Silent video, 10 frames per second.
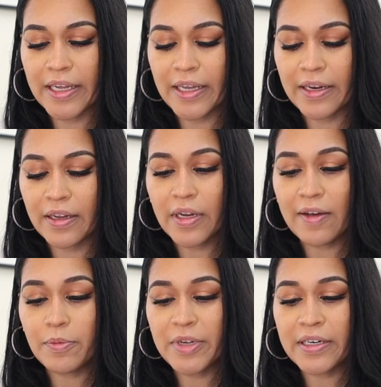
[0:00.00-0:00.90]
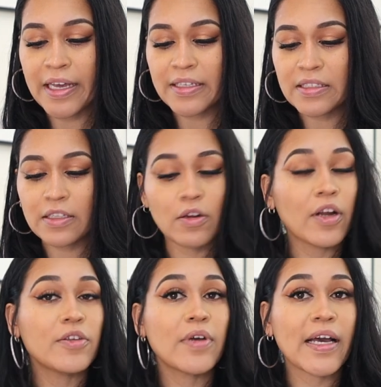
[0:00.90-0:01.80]
and that would be nice.
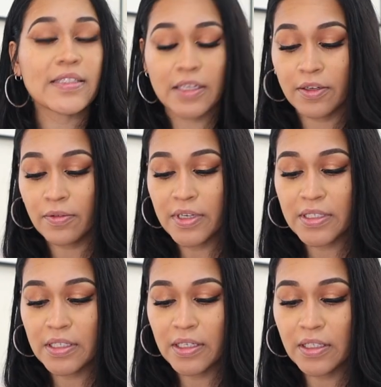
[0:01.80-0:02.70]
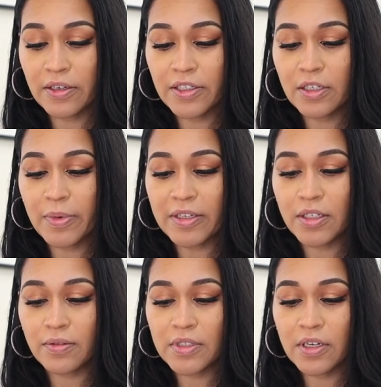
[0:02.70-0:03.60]
Are you guys interested in learning about
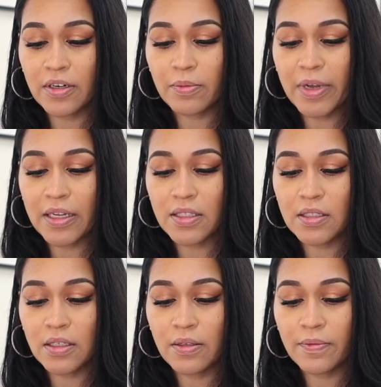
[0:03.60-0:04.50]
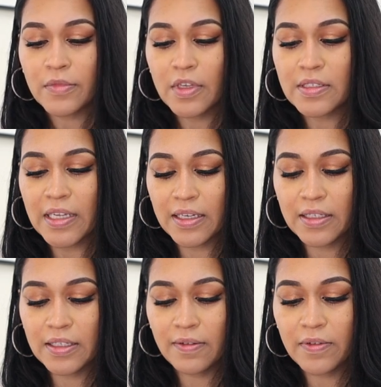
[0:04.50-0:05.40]
their return policy? Because I
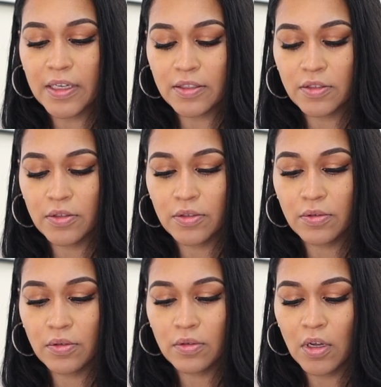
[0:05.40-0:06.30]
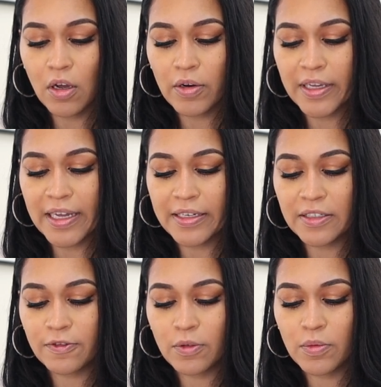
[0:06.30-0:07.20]
could give that to you. Oh, they got
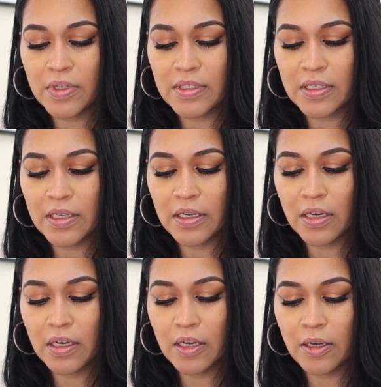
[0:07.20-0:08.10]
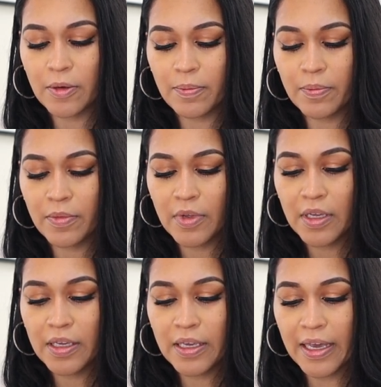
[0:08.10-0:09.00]
different ones in um,
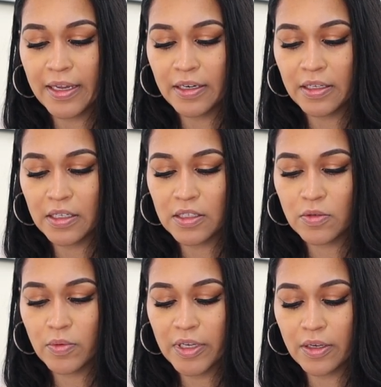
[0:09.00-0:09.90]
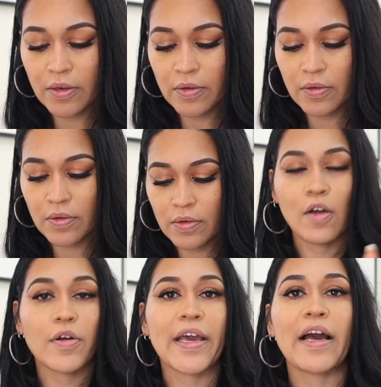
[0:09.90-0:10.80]
Canada as well.
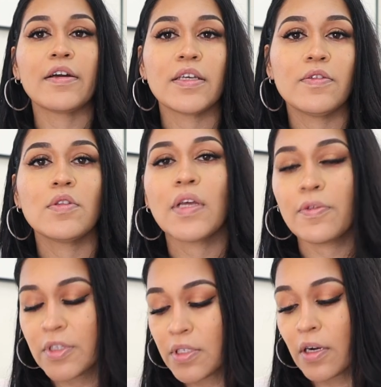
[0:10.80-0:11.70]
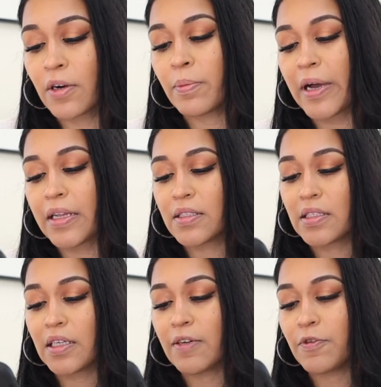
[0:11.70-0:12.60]
Okay, I'll give you their return
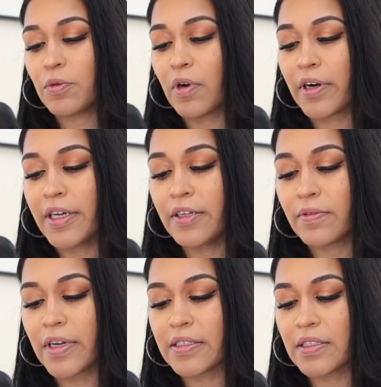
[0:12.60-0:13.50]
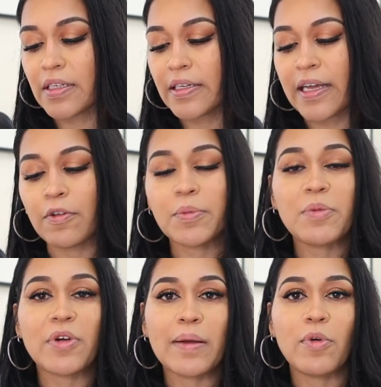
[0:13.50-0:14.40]
policy if you are interested. Now
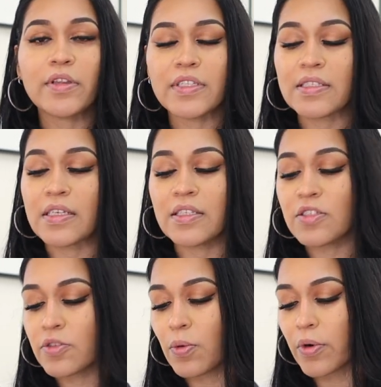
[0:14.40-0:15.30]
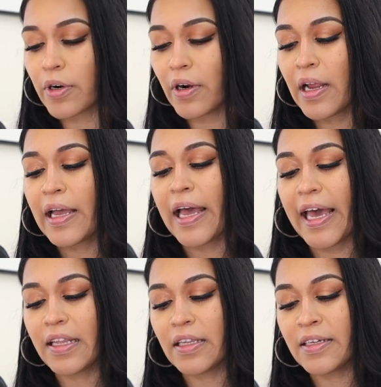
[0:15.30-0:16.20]
remember, I bought this in store
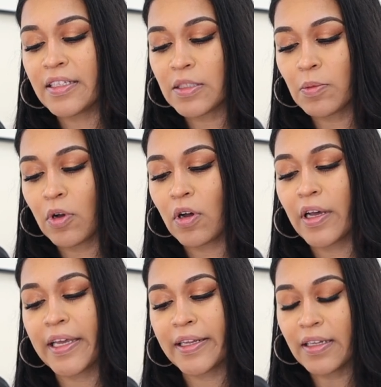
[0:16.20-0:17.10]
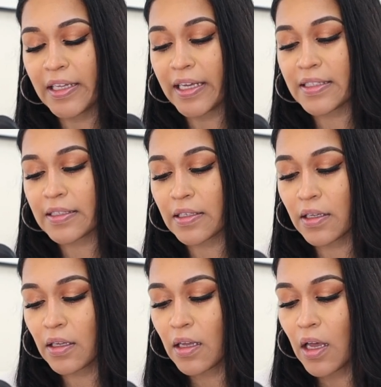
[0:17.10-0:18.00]
at Lenox Mall in
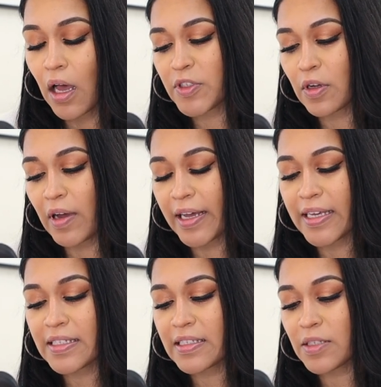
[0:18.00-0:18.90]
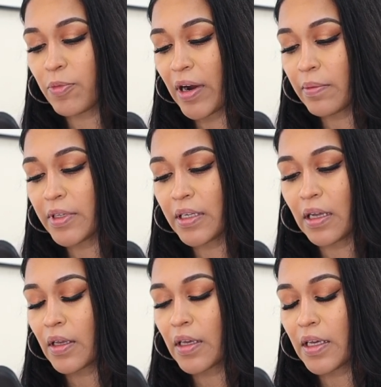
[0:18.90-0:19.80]
Atlanta. So I guess this probably
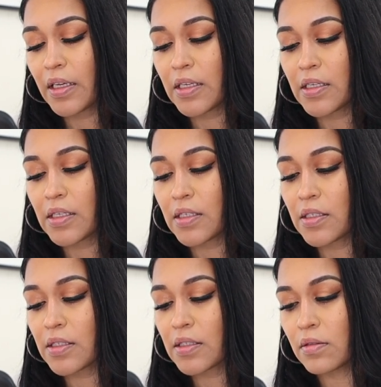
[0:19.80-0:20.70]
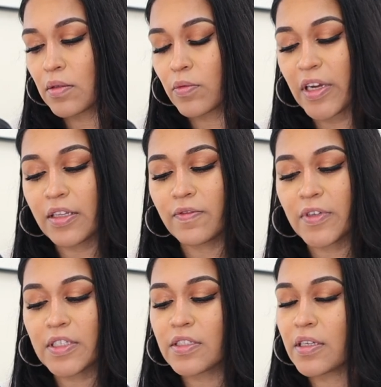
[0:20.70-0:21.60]
is
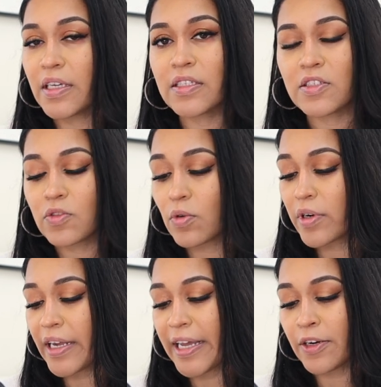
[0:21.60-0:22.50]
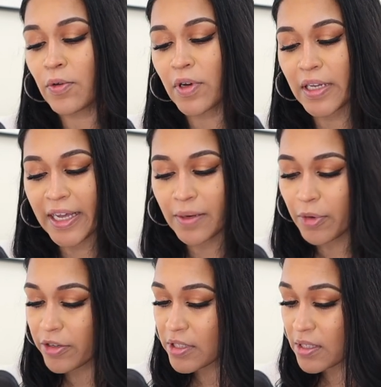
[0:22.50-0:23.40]
relevant to in-store and online
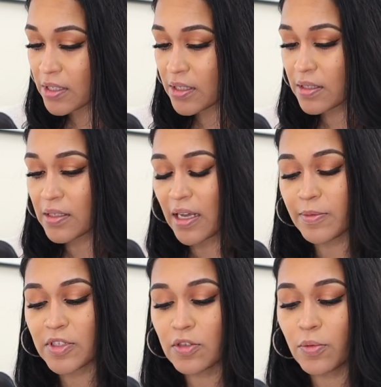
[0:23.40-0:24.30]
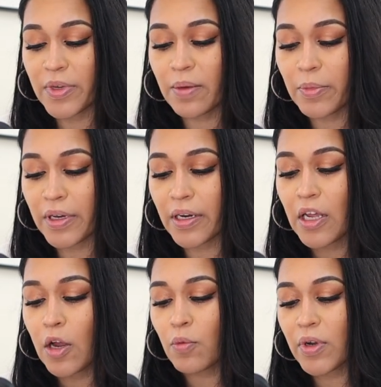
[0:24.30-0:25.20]
purchases, I'm assuming, but
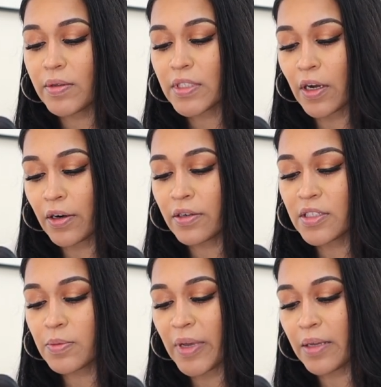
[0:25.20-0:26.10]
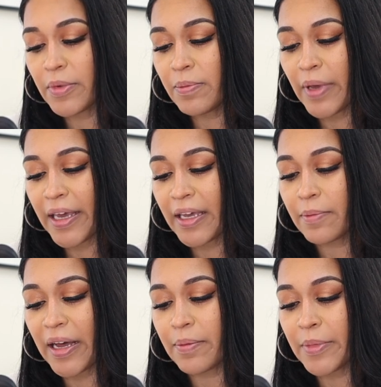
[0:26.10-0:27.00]
returns may be made
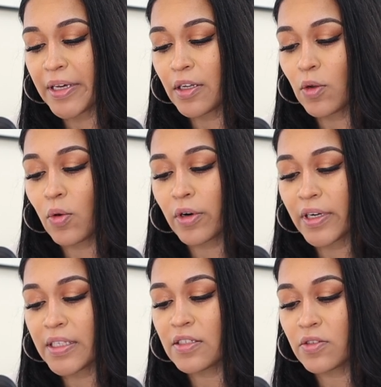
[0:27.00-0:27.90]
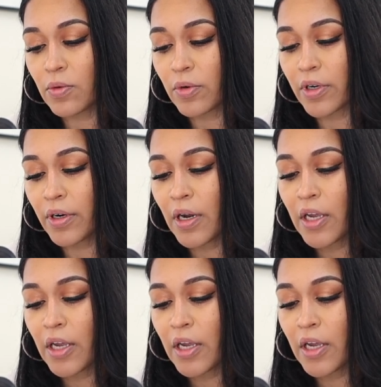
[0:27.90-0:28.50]
by mail or in-store.